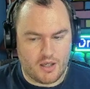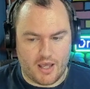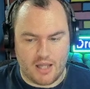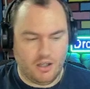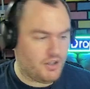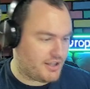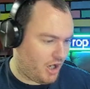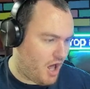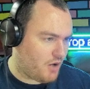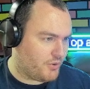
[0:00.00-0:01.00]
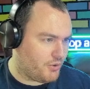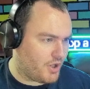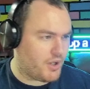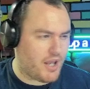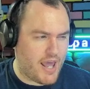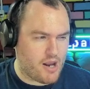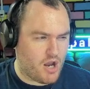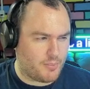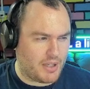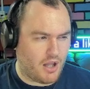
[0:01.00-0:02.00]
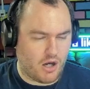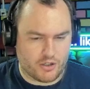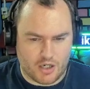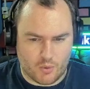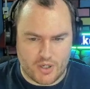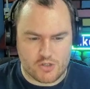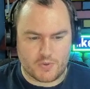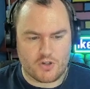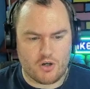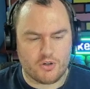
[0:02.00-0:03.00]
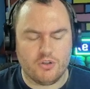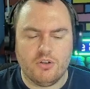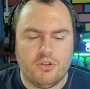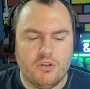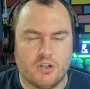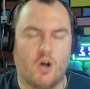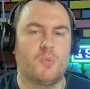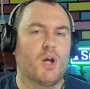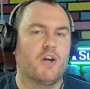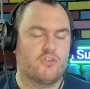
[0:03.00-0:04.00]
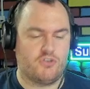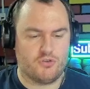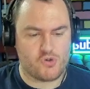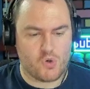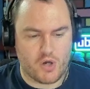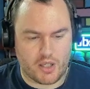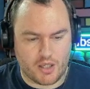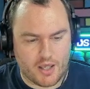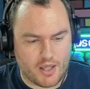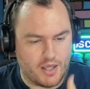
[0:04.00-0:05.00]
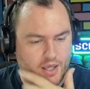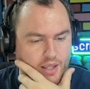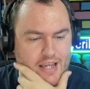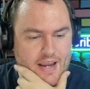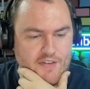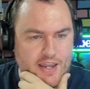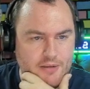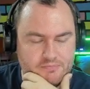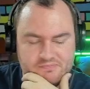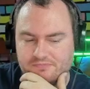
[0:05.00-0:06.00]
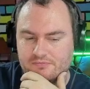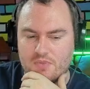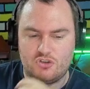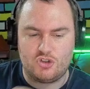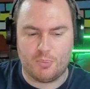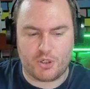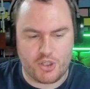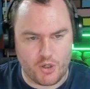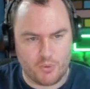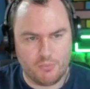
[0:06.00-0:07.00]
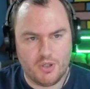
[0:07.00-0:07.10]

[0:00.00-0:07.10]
Looking at the clock, we're doing okay. Got a bit longer than I wish, but it's all good. I hope you guys are still enjoying. Eevee, super cute.